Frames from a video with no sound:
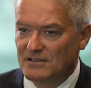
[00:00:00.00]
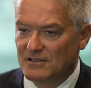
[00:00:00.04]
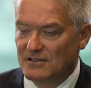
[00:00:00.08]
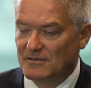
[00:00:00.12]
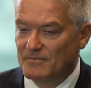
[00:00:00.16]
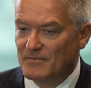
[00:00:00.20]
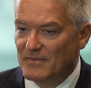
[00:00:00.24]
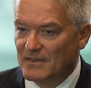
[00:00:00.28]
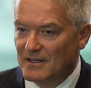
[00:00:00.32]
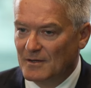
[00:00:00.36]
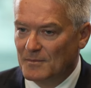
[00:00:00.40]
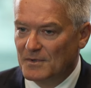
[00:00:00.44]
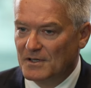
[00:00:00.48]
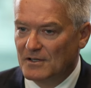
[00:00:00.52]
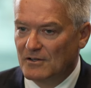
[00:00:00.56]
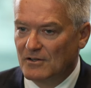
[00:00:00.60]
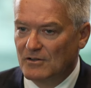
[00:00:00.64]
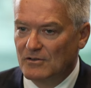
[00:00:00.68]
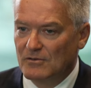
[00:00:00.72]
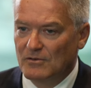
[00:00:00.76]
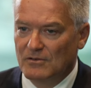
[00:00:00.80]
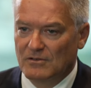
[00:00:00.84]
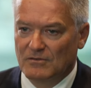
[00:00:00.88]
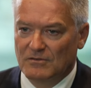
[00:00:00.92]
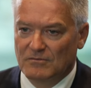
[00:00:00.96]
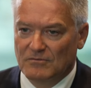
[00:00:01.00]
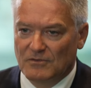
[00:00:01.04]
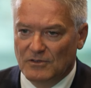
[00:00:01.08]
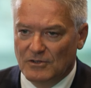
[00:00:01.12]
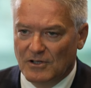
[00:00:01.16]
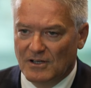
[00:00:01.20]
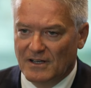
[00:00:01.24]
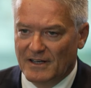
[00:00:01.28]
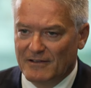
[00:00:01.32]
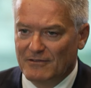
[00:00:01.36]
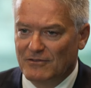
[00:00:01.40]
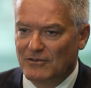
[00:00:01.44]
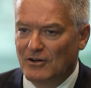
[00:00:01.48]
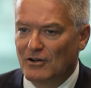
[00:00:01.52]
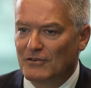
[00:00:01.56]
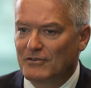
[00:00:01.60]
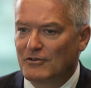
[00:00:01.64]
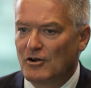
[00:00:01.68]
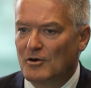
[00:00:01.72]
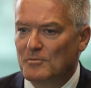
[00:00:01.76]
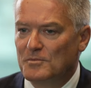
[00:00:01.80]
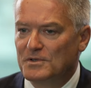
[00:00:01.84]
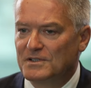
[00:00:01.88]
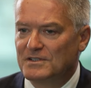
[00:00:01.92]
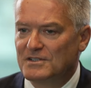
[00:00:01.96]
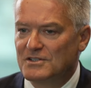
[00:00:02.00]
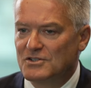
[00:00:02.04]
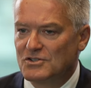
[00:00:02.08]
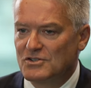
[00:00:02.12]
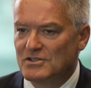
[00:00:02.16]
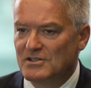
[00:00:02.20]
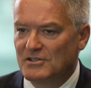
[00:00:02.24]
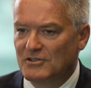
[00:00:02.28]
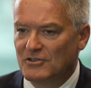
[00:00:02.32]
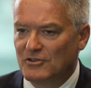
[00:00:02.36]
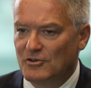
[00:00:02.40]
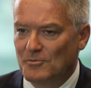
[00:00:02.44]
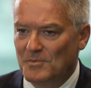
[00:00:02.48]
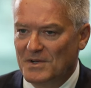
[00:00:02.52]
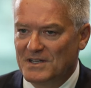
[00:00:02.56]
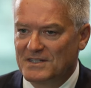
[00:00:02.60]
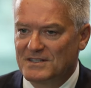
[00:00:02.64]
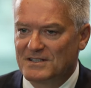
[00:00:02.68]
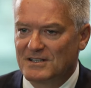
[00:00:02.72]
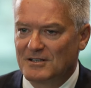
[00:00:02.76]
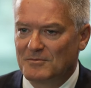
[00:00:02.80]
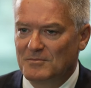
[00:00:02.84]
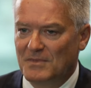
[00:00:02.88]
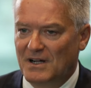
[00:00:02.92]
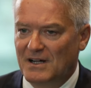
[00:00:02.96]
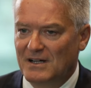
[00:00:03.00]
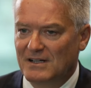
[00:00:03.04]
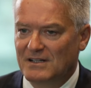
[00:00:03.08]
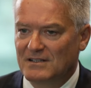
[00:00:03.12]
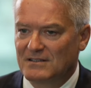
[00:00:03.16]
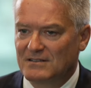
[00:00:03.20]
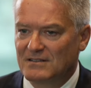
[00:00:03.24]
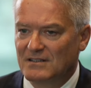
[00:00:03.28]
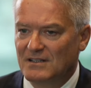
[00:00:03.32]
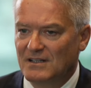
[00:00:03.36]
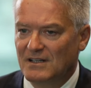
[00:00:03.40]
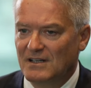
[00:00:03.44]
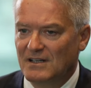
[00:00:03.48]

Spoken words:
I mean, the level of competition in the domestic market